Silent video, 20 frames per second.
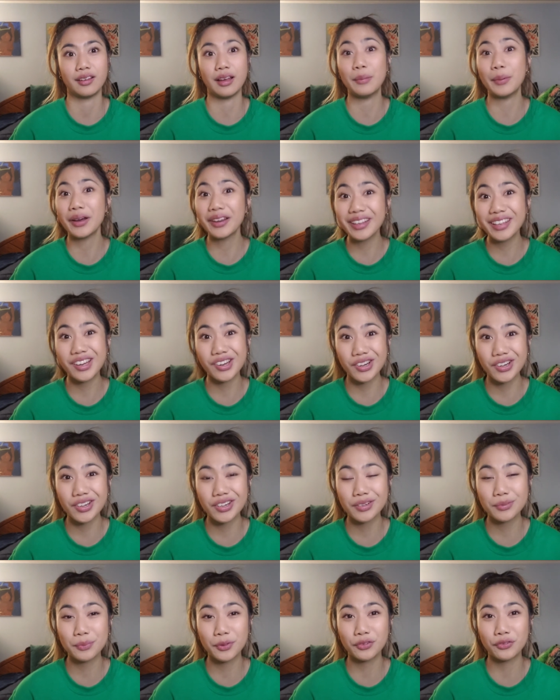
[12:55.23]
about a
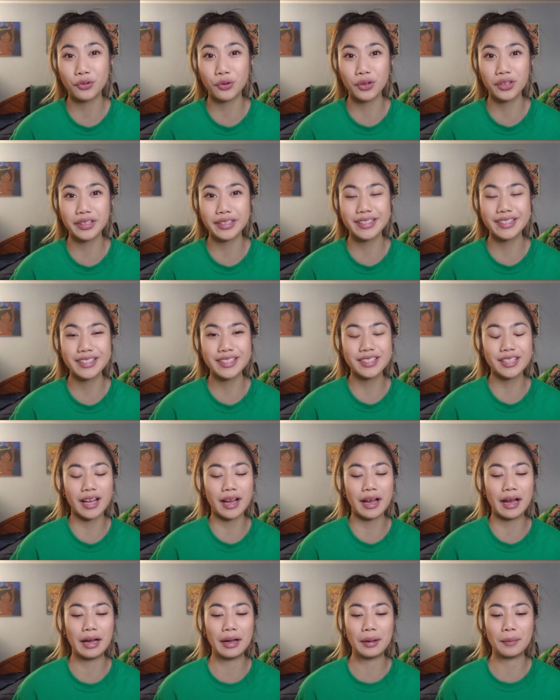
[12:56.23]
year before this,
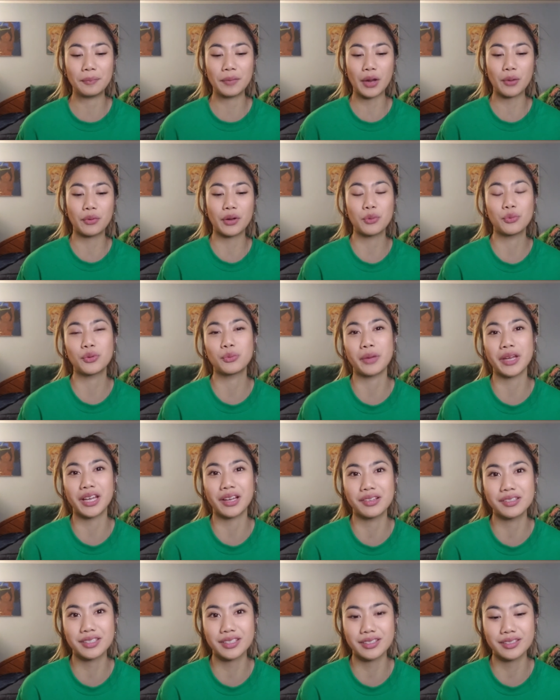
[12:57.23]
um, I went with my
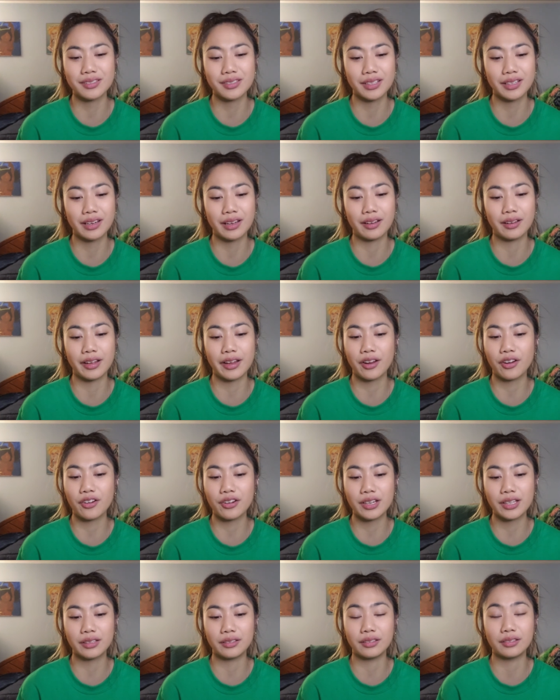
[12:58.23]
cousins and I
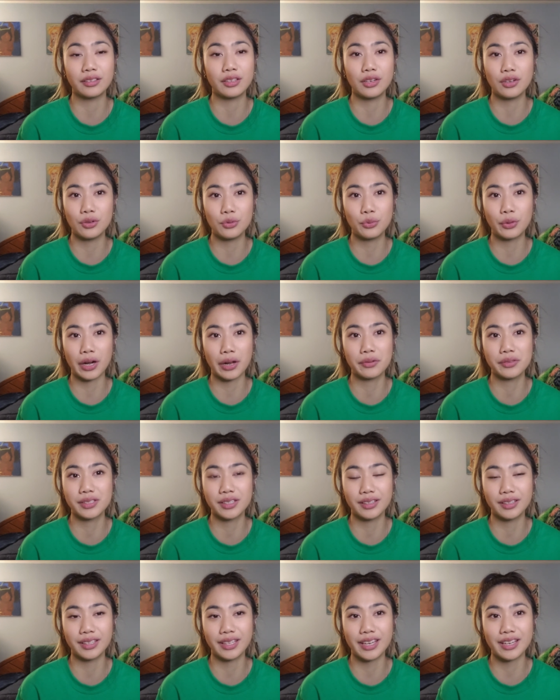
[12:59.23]
already knew what I was
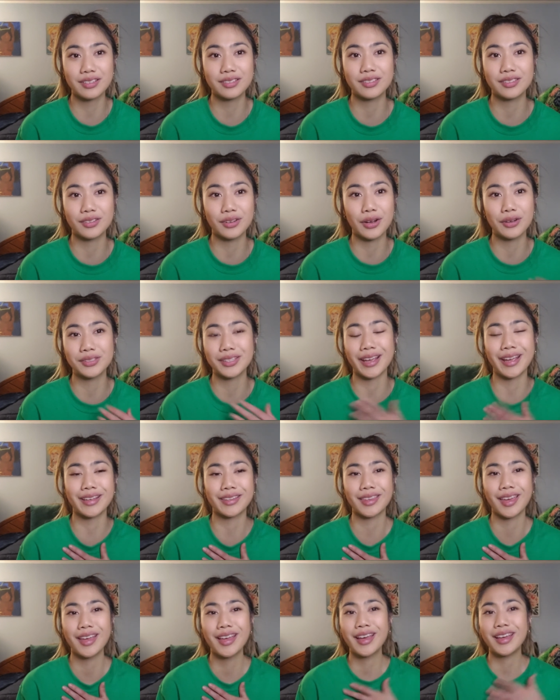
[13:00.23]
going to get. So I was
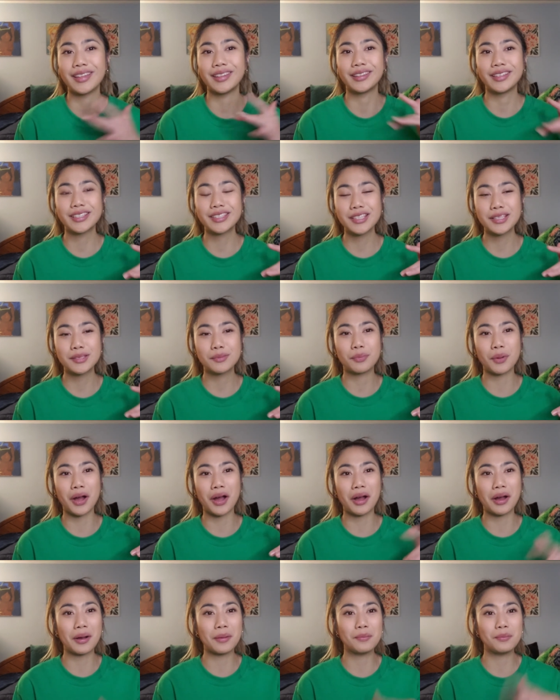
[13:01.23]
like, this is
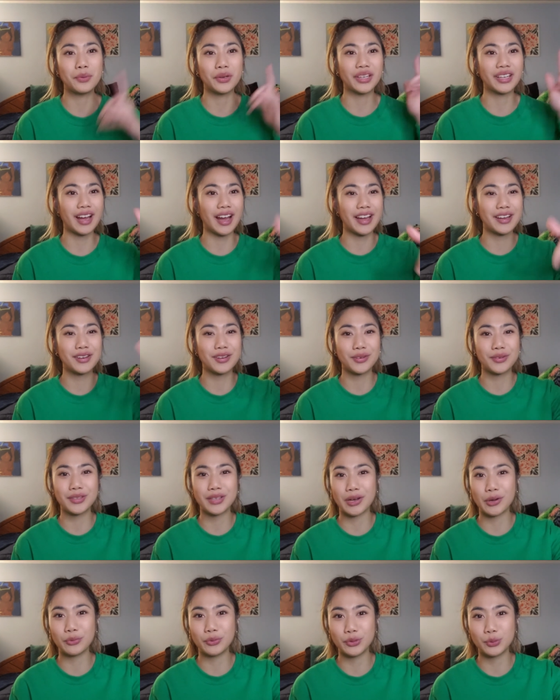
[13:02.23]
bomb, but I know
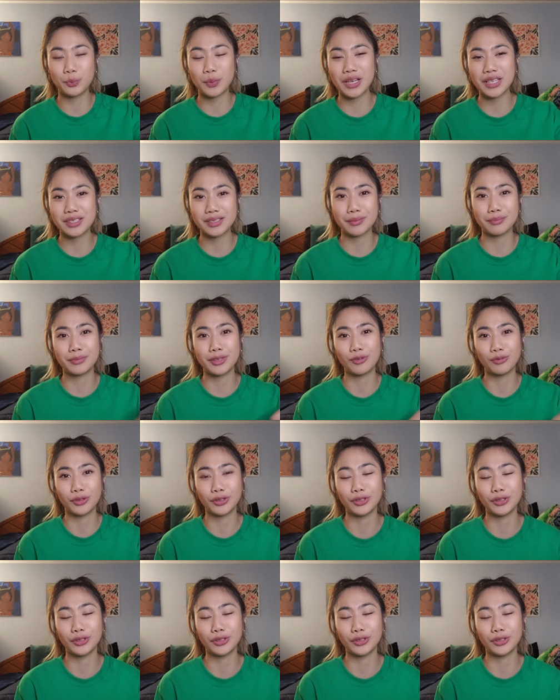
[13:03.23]
y'all will pick something